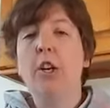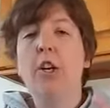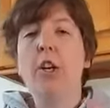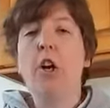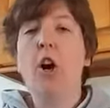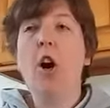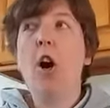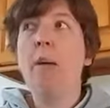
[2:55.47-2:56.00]

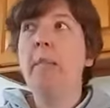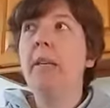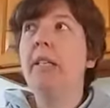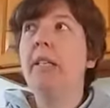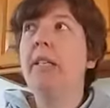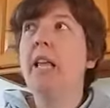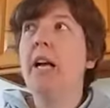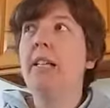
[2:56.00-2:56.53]
Common
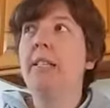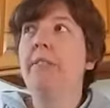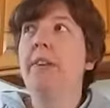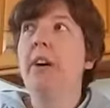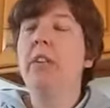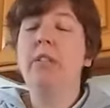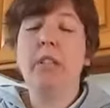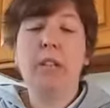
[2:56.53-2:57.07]

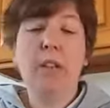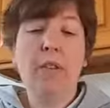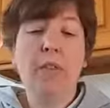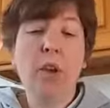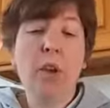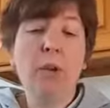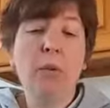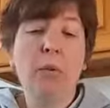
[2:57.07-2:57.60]
classifiers, and
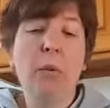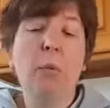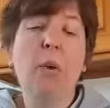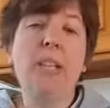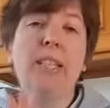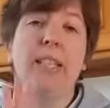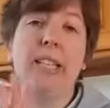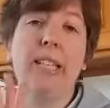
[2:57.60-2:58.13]
the
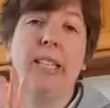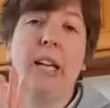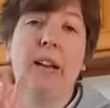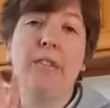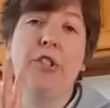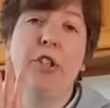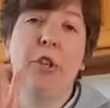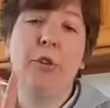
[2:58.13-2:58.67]
ones that
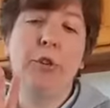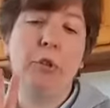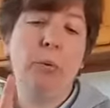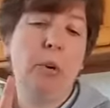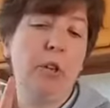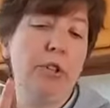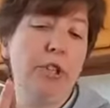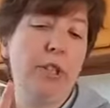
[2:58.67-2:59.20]
I've showed you
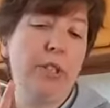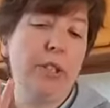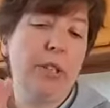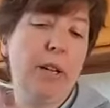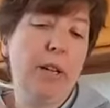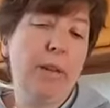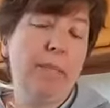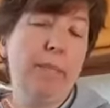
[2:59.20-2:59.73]
are just
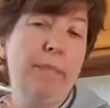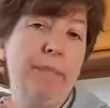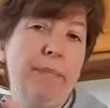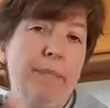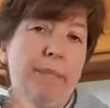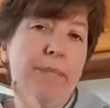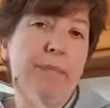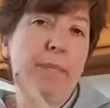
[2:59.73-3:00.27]

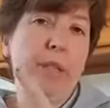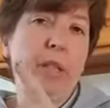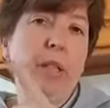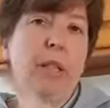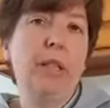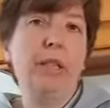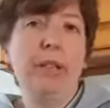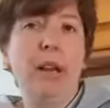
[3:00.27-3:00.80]

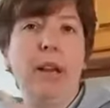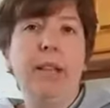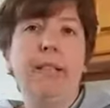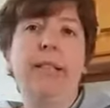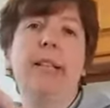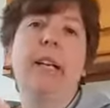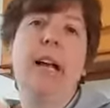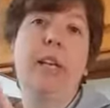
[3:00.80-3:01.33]
the signs
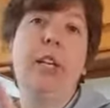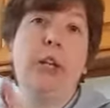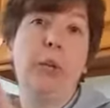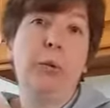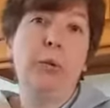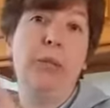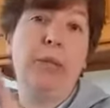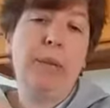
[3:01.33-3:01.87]
that kind of
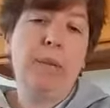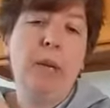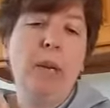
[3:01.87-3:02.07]
use them,